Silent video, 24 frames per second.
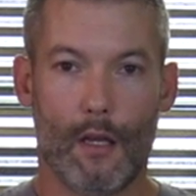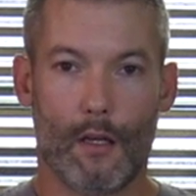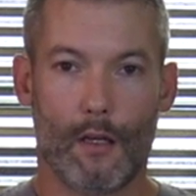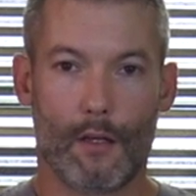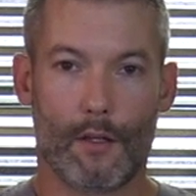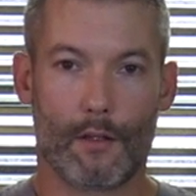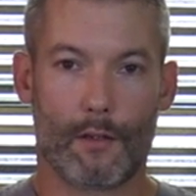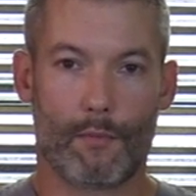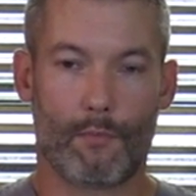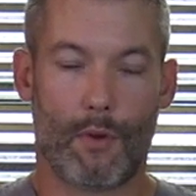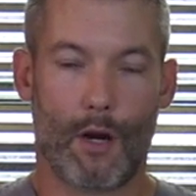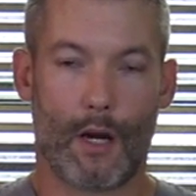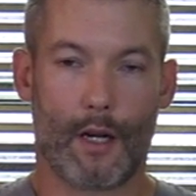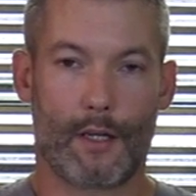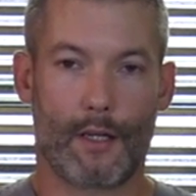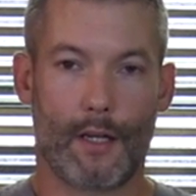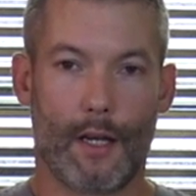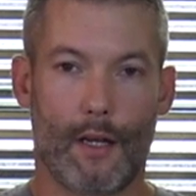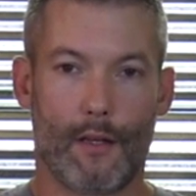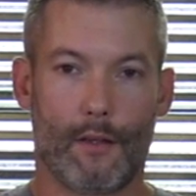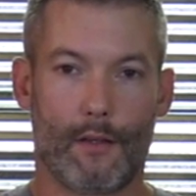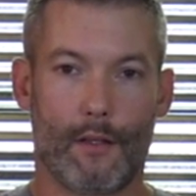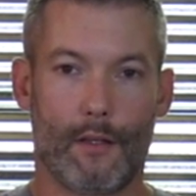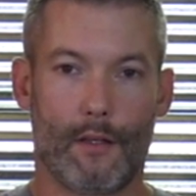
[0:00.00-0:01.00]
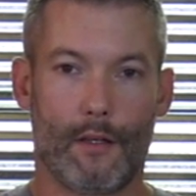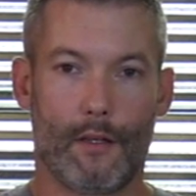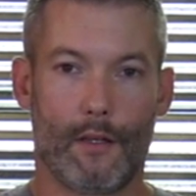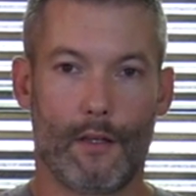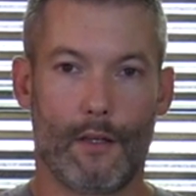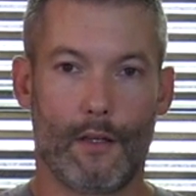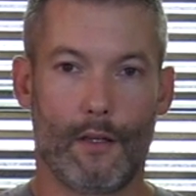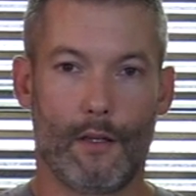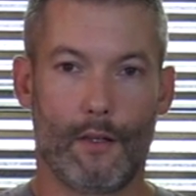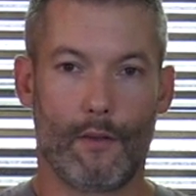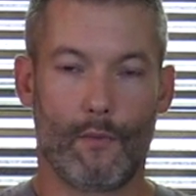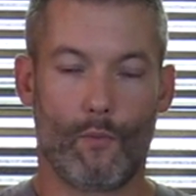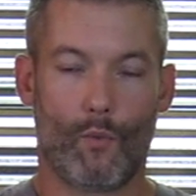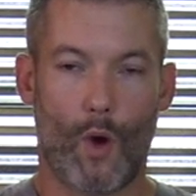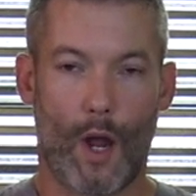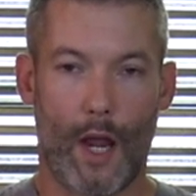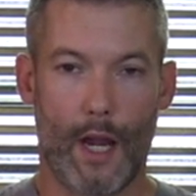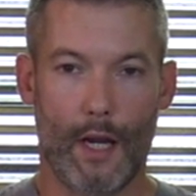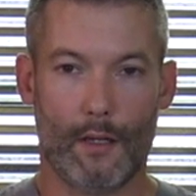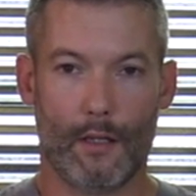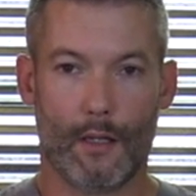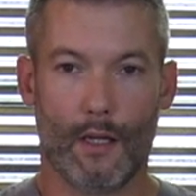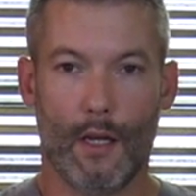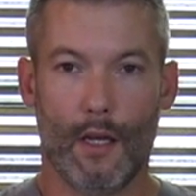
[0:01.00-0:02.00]
Now let's break down the
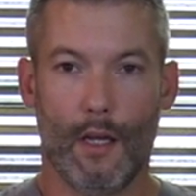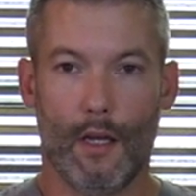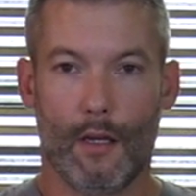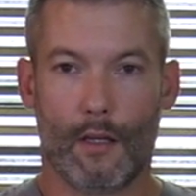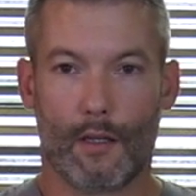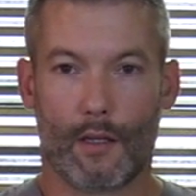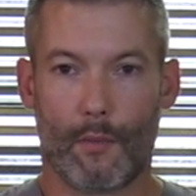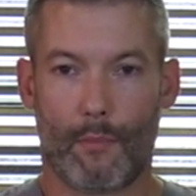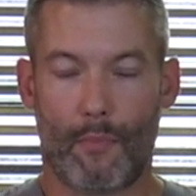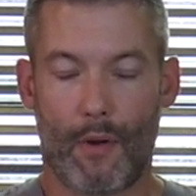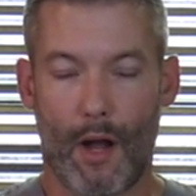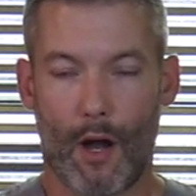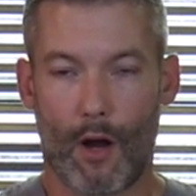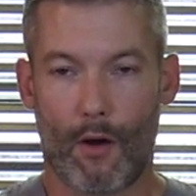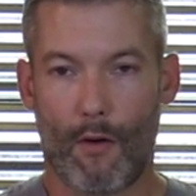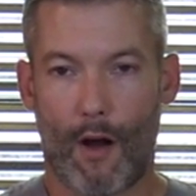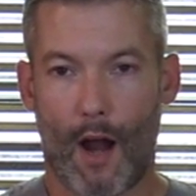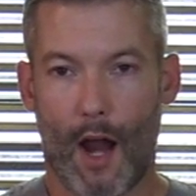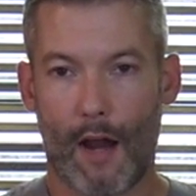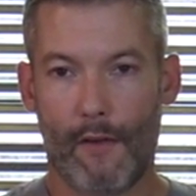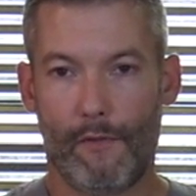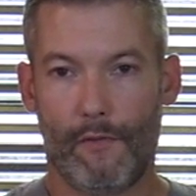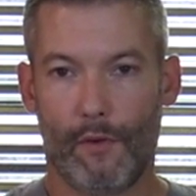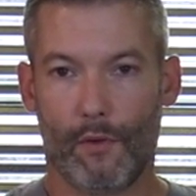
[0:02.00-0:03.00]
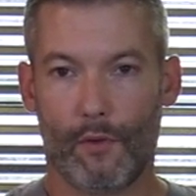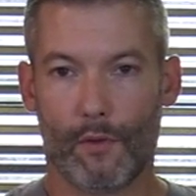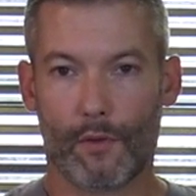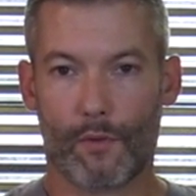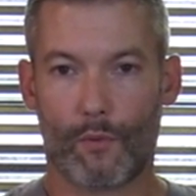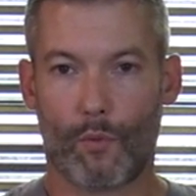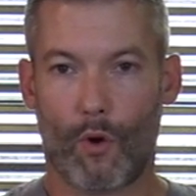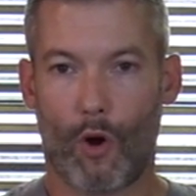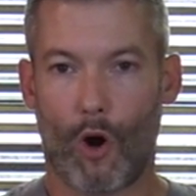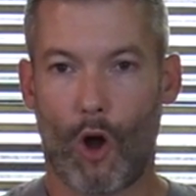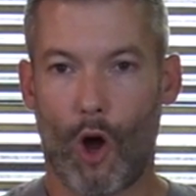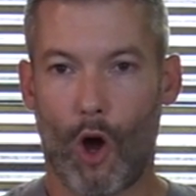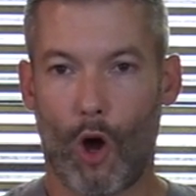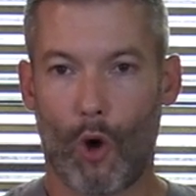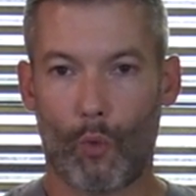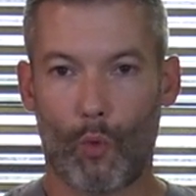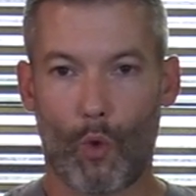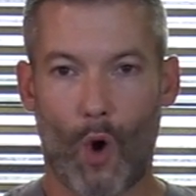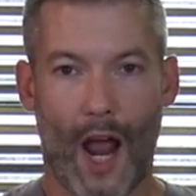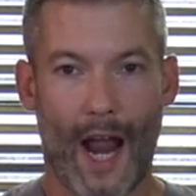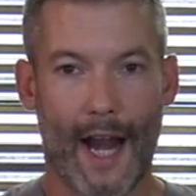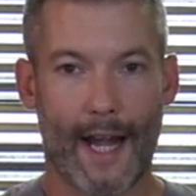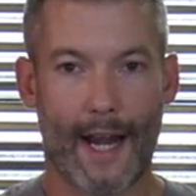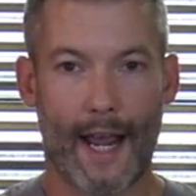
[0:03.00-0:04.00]
weight. The Bear rifles were all
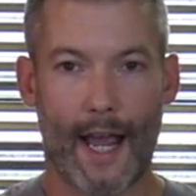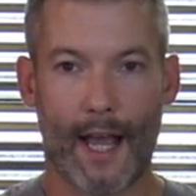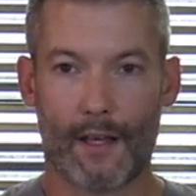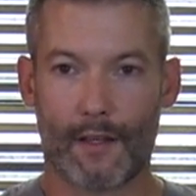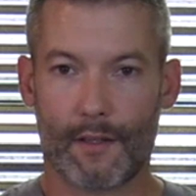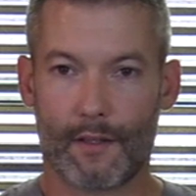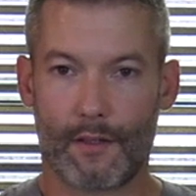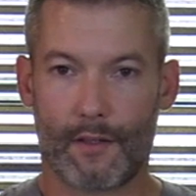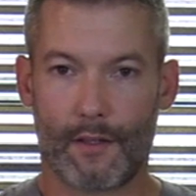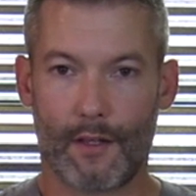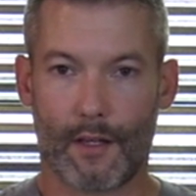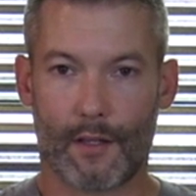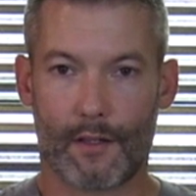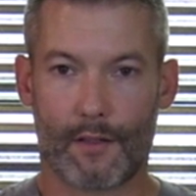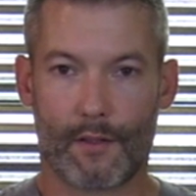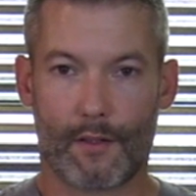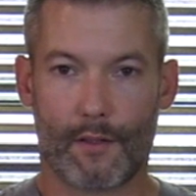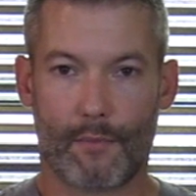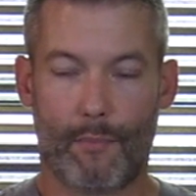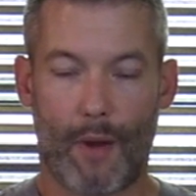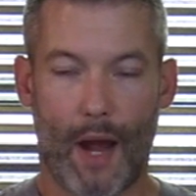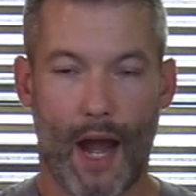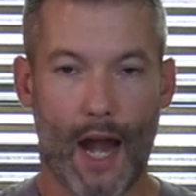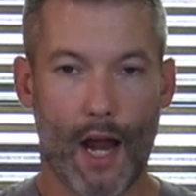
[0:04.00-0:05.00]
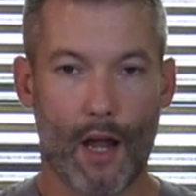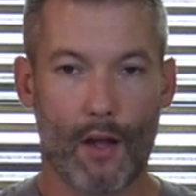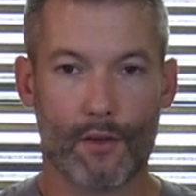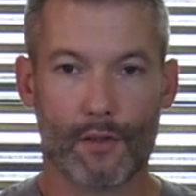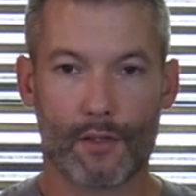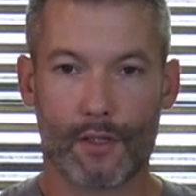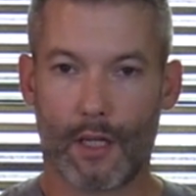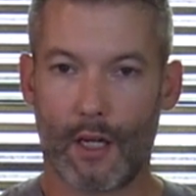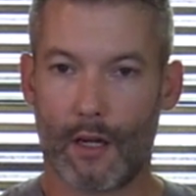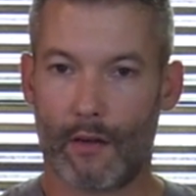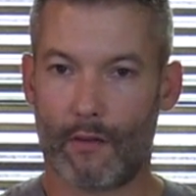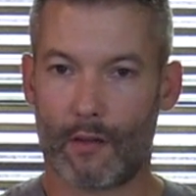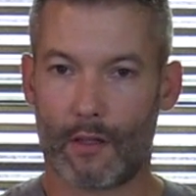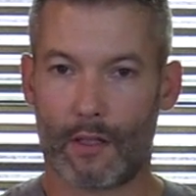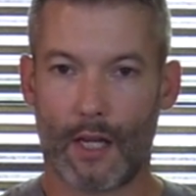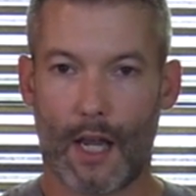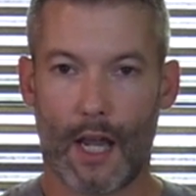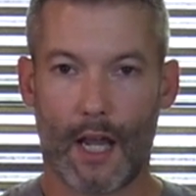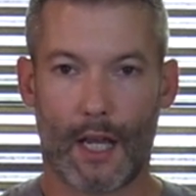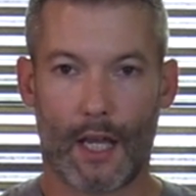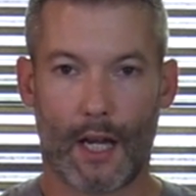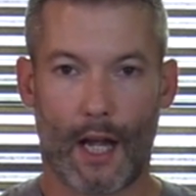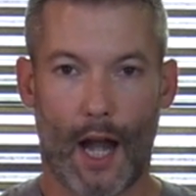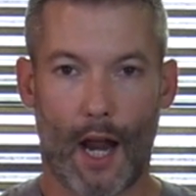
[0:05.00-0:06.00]
right at 6 pounds, give or
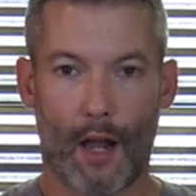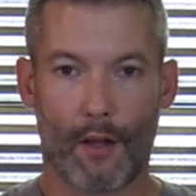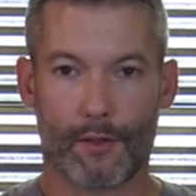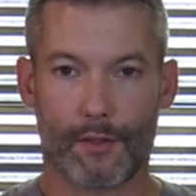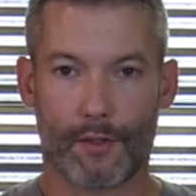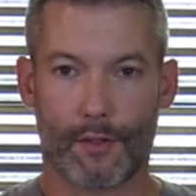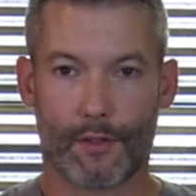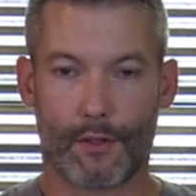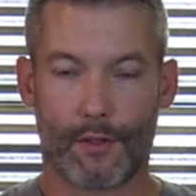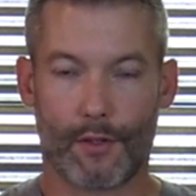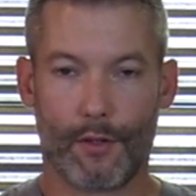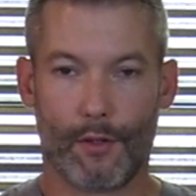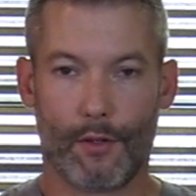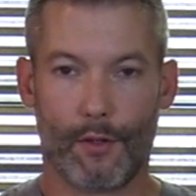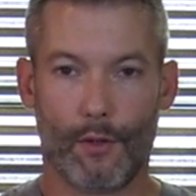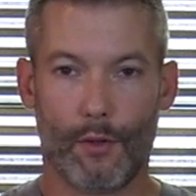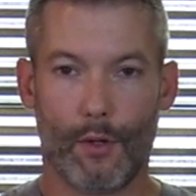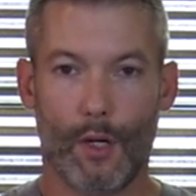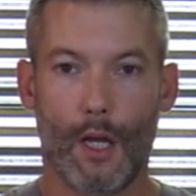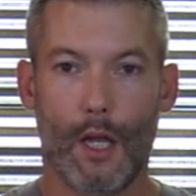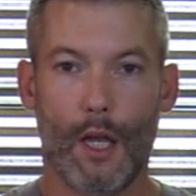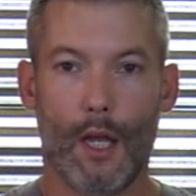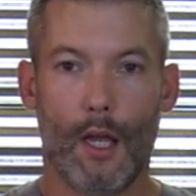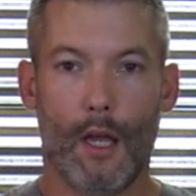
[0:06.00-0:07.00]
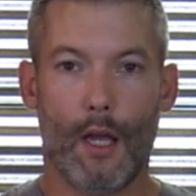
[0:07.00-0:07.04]
take an ounce or two.